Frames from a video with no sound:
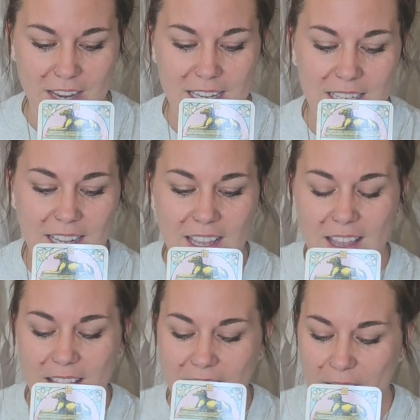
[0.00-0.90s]
right?
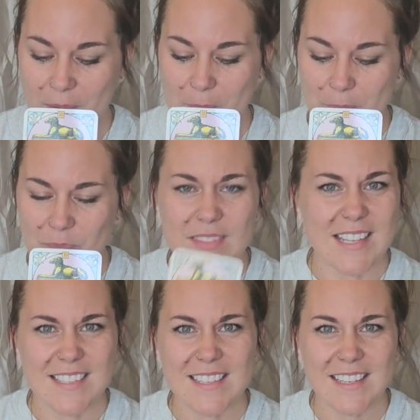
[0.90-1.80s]

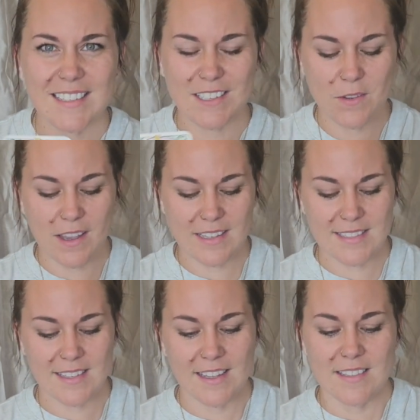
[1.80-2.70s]
Doesn't it, you
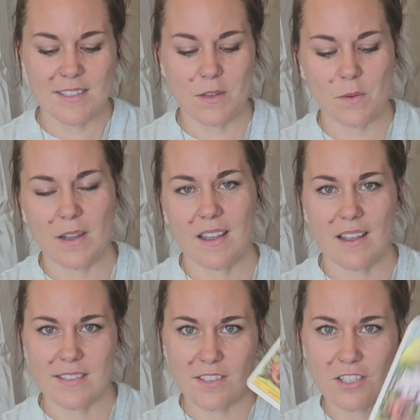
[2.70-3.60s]
guys? So
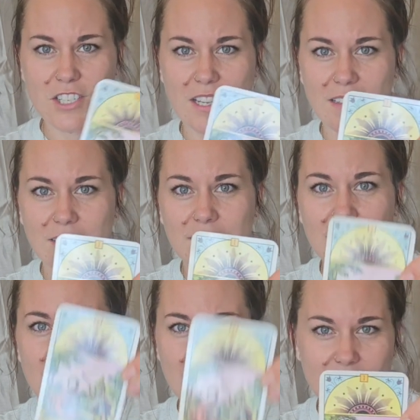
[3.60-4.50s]
assertion,
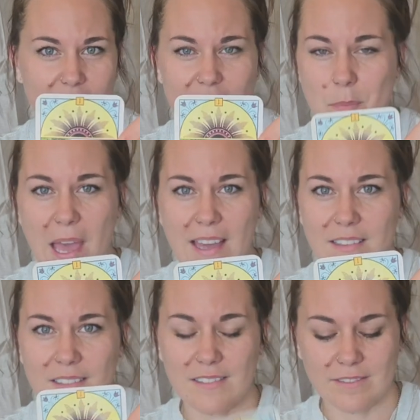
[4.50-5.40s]
the
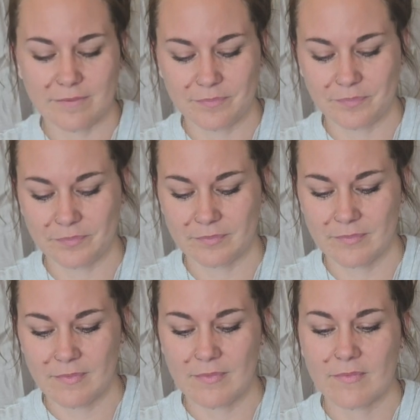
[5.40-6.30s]
battle,
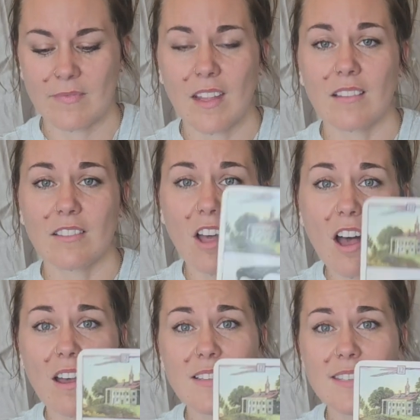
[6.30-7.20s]

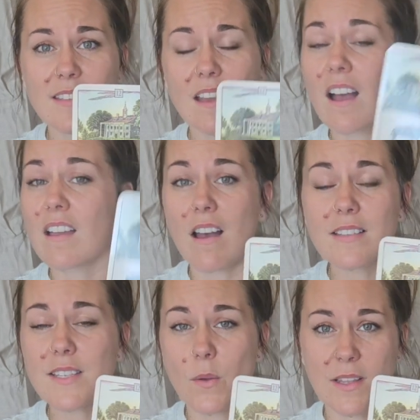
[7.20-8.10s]
loss, a
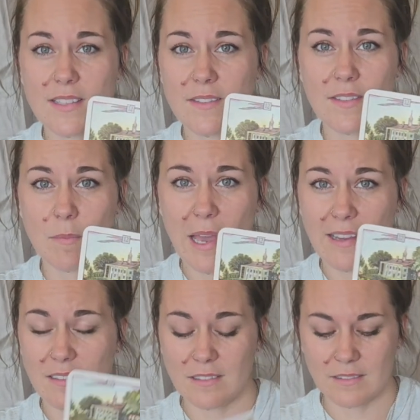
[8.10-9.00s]
consequence of the
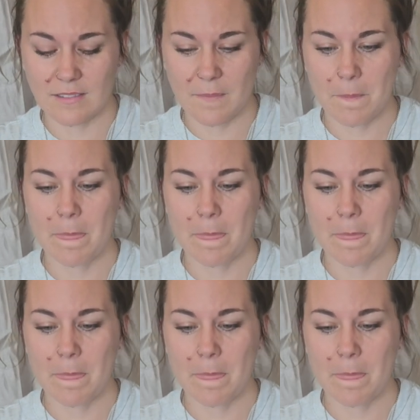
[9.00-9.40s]
battle,